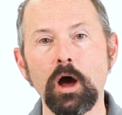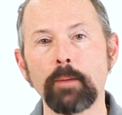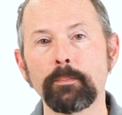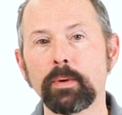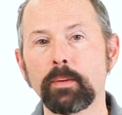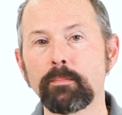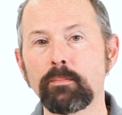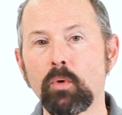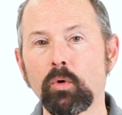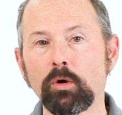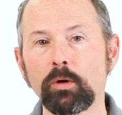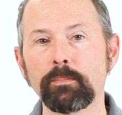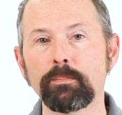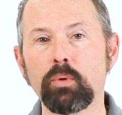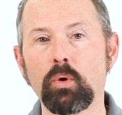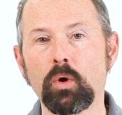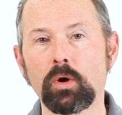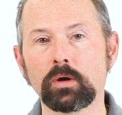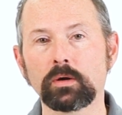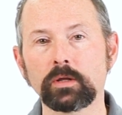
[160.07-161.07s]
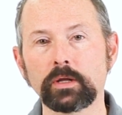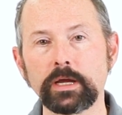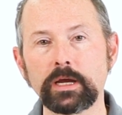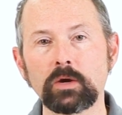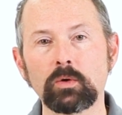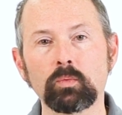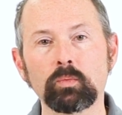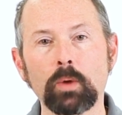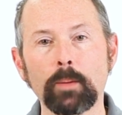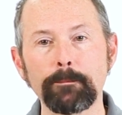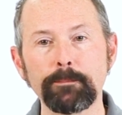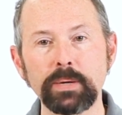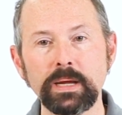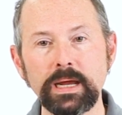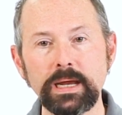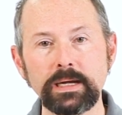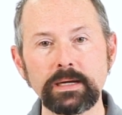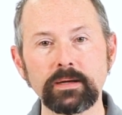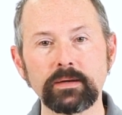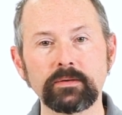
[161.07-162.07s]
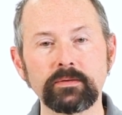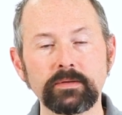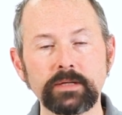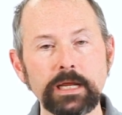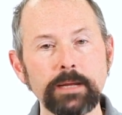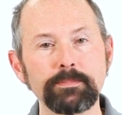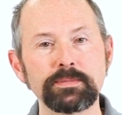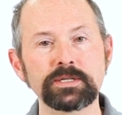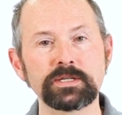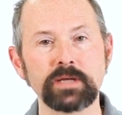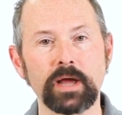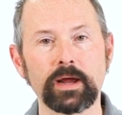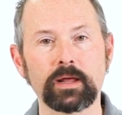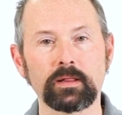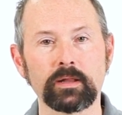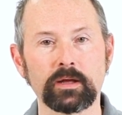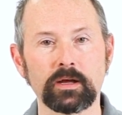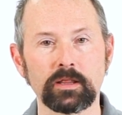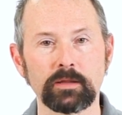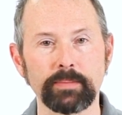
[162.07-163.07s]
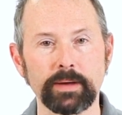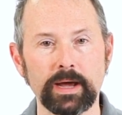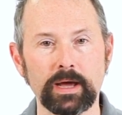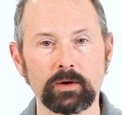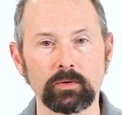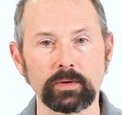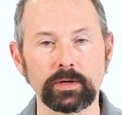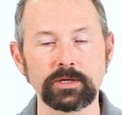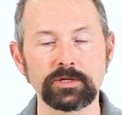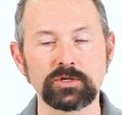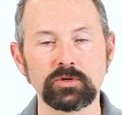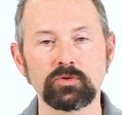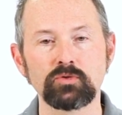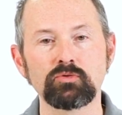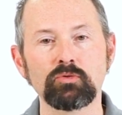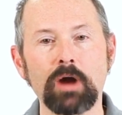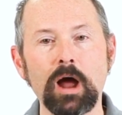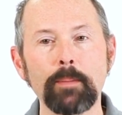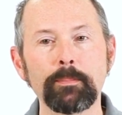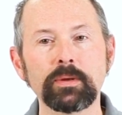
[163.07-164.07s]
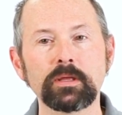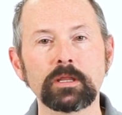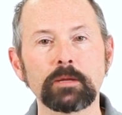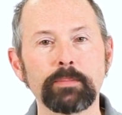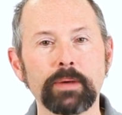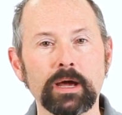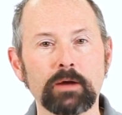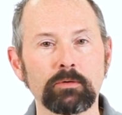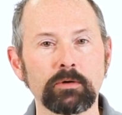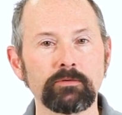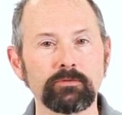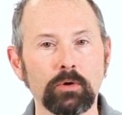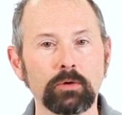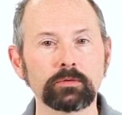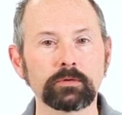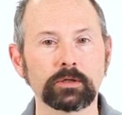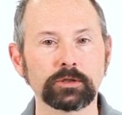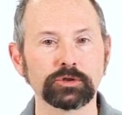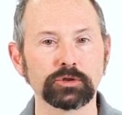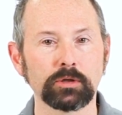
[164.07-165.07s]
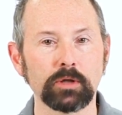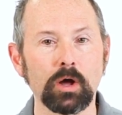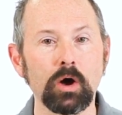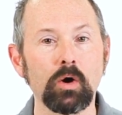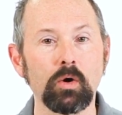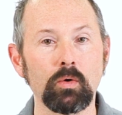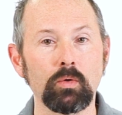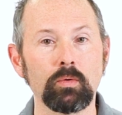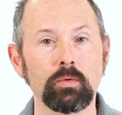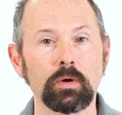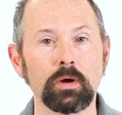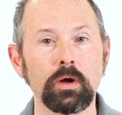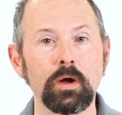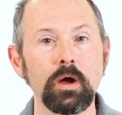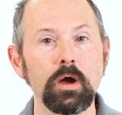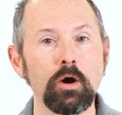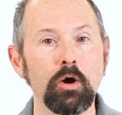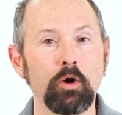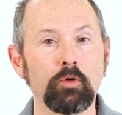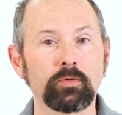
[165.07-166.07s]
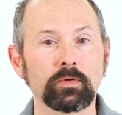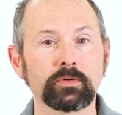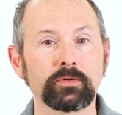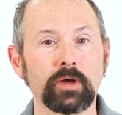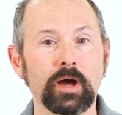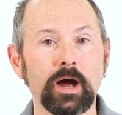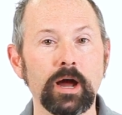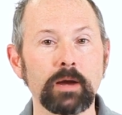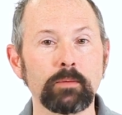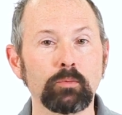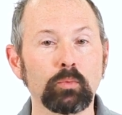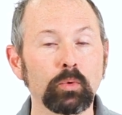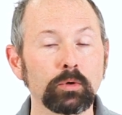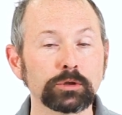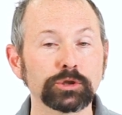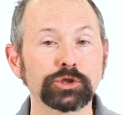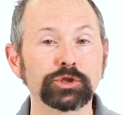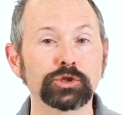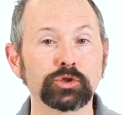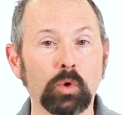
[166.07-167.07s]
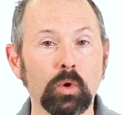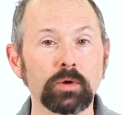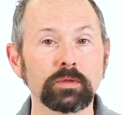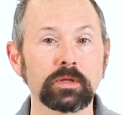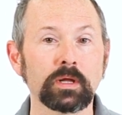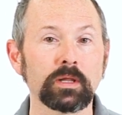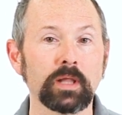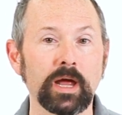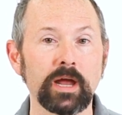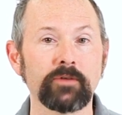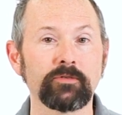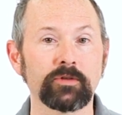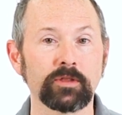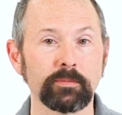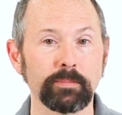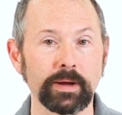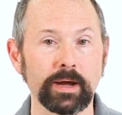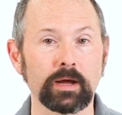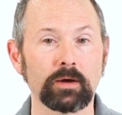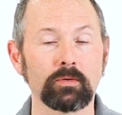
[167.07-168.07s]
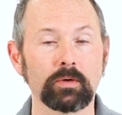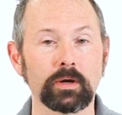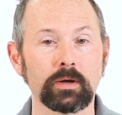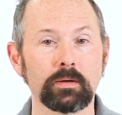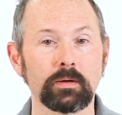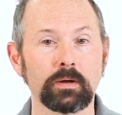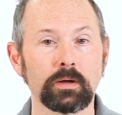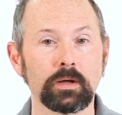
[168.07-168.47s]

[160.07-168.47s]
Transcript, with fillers: But more importantly, repeated deep cycling of the battery, so dropping the battery voltage low over time will shorten the life of the battery.